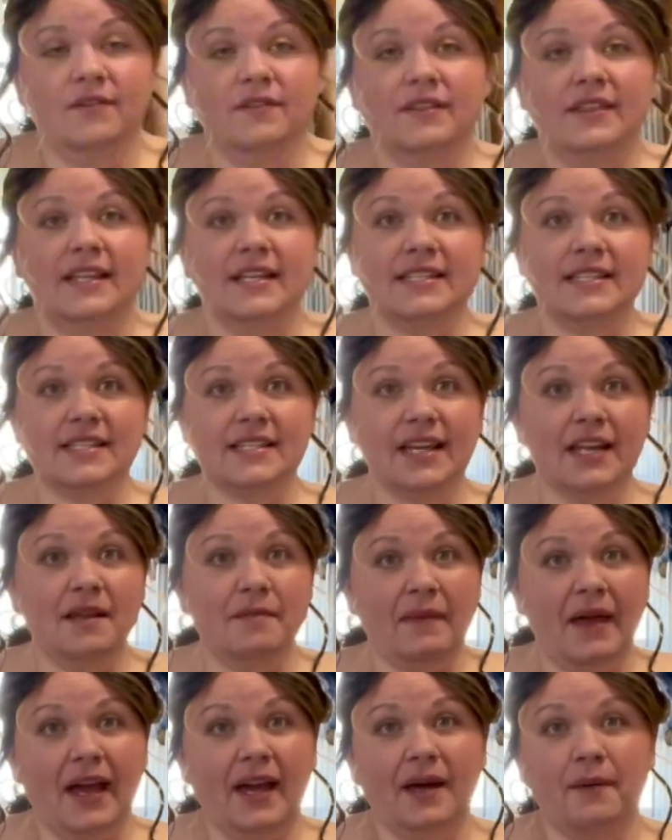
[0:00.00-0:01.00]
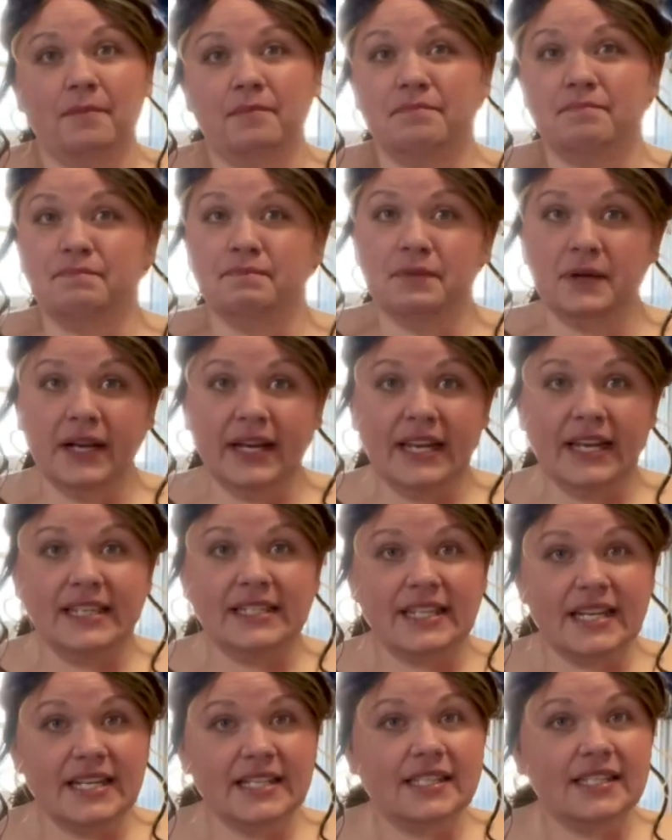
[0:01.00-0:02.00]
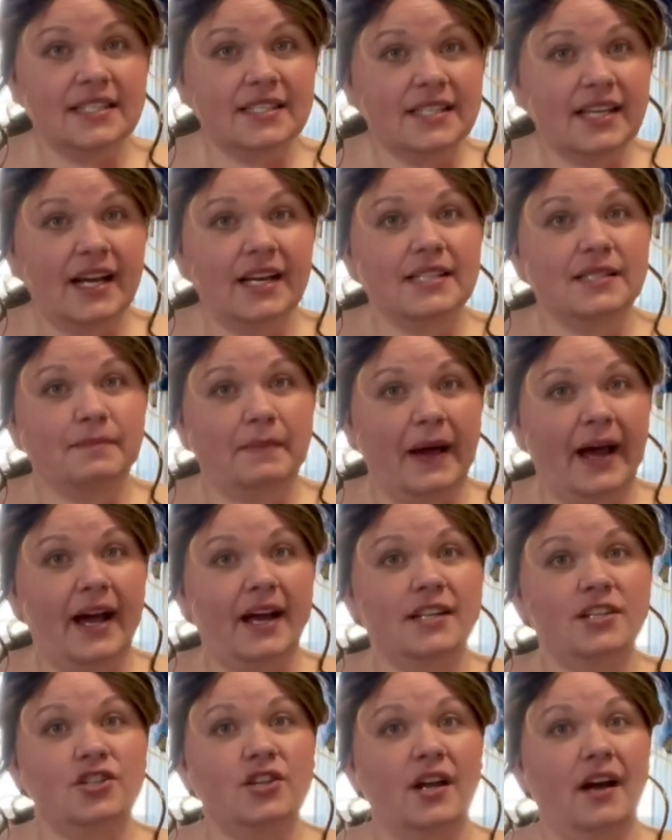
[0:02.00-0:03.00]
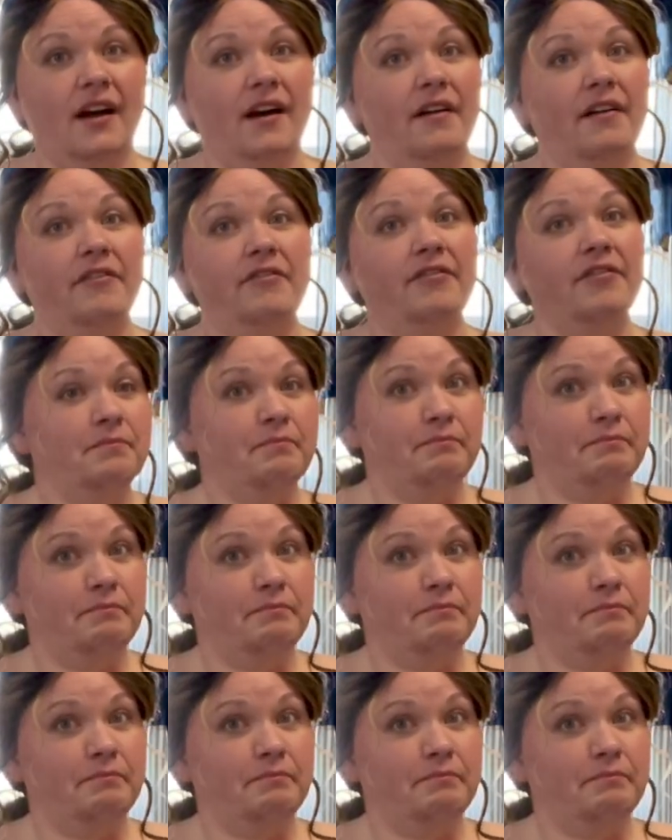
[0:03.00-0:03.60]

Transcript: This is going to make a pretty decent sized batch of